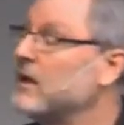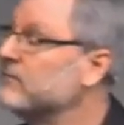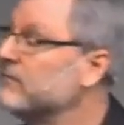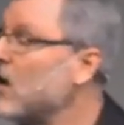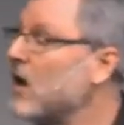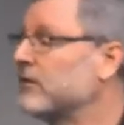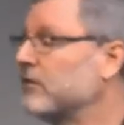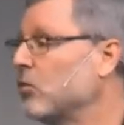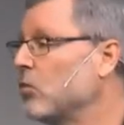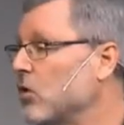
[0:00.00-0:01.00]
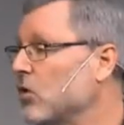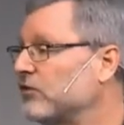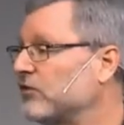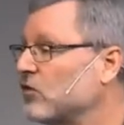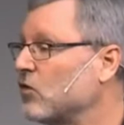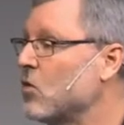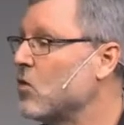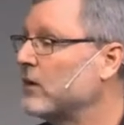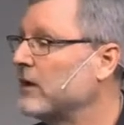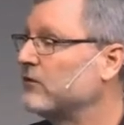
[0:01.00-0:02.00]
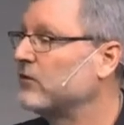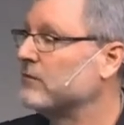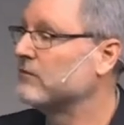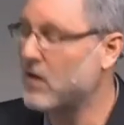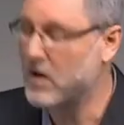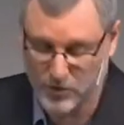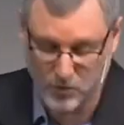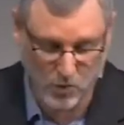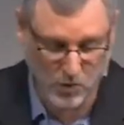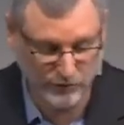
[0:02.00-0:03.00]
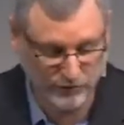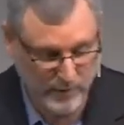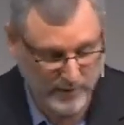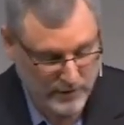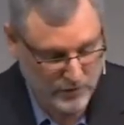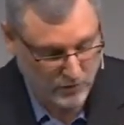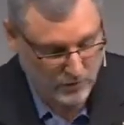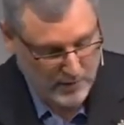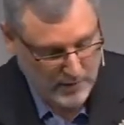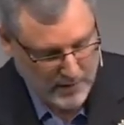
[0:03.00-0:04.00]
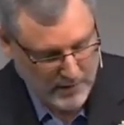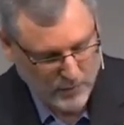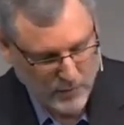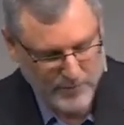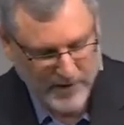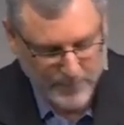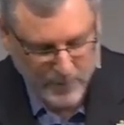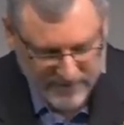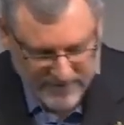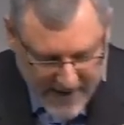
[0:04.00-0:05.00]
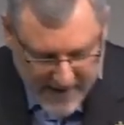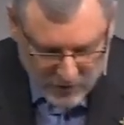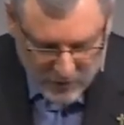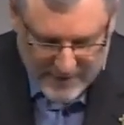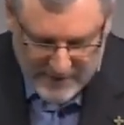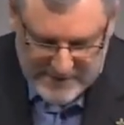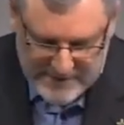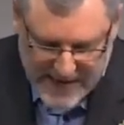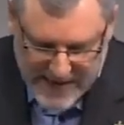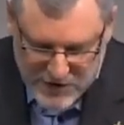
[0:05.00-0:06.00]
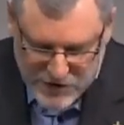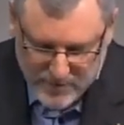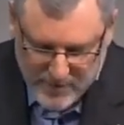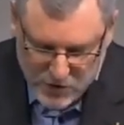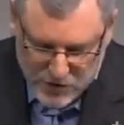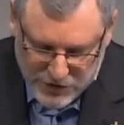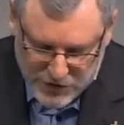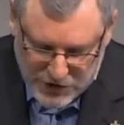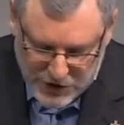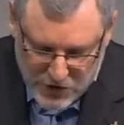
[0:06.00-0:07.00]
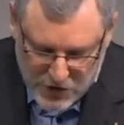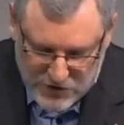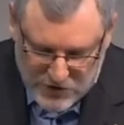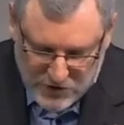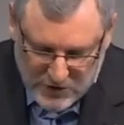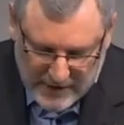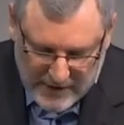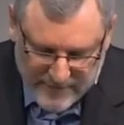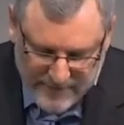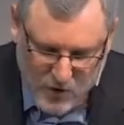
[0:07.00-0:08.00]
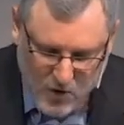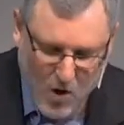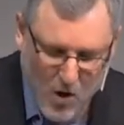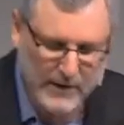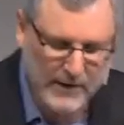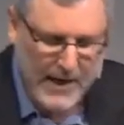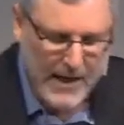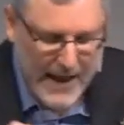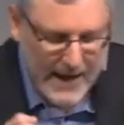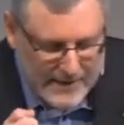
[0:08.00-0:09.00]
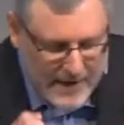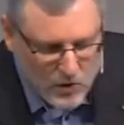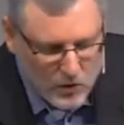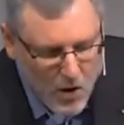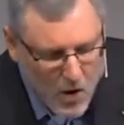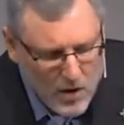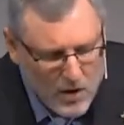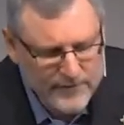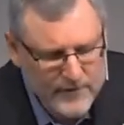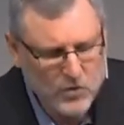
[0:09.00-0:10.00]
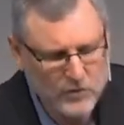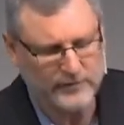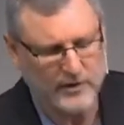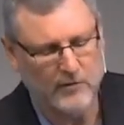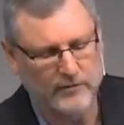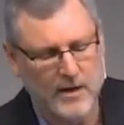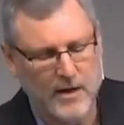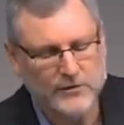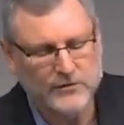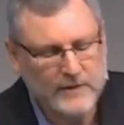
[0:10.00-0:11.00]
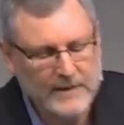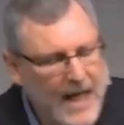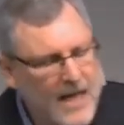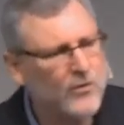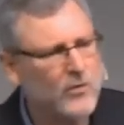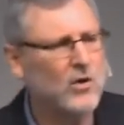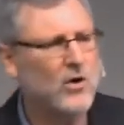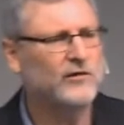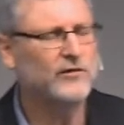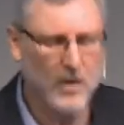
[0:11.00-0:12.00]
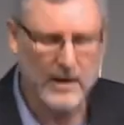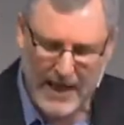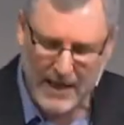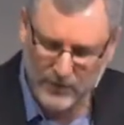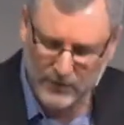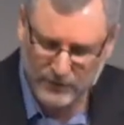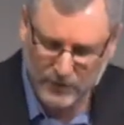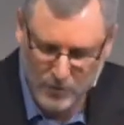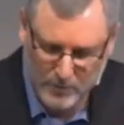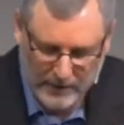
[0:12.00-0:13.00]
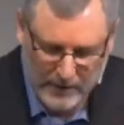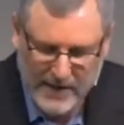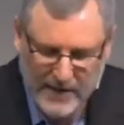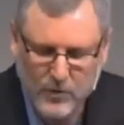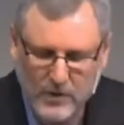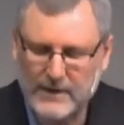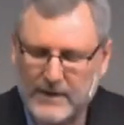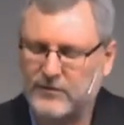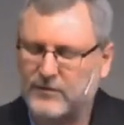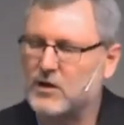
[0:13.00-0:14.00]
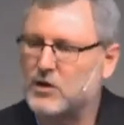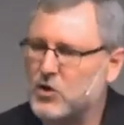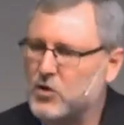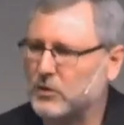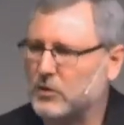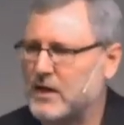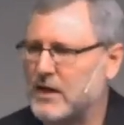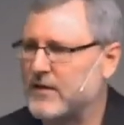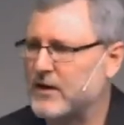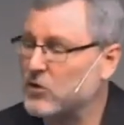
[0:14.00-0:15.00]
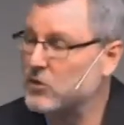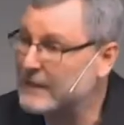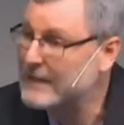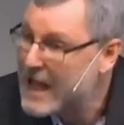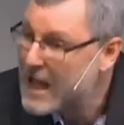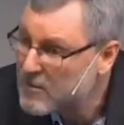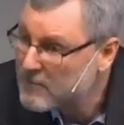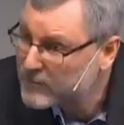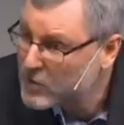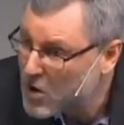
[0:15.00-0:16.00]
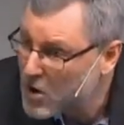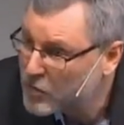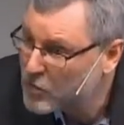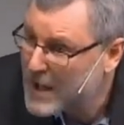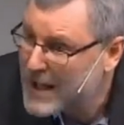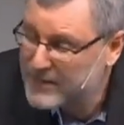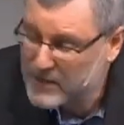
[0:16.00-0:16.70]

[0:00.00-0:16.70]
invite the world's scorn and to invite the world's ridicule. When people fail to understand you because you choose to live for God and no longer for yourself, to gather alongside others who believe what it is that you believe and who love God the way